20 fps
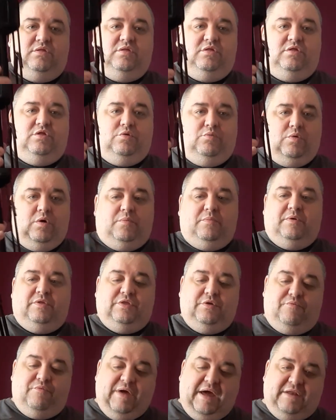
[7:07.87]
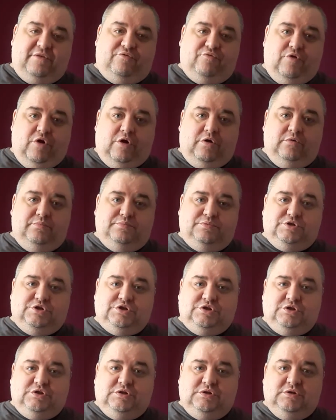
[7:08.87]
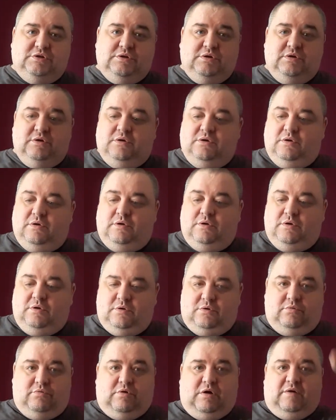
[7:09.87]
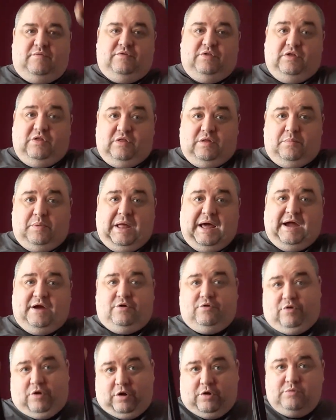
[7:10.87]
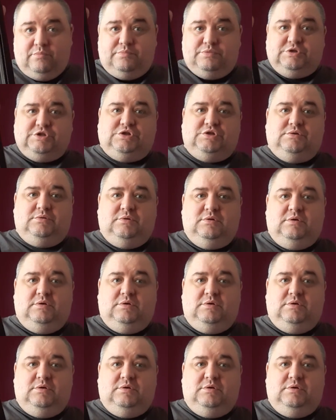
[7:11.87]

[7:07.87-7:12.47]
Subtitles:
the one with the red ropes rather than the black ropes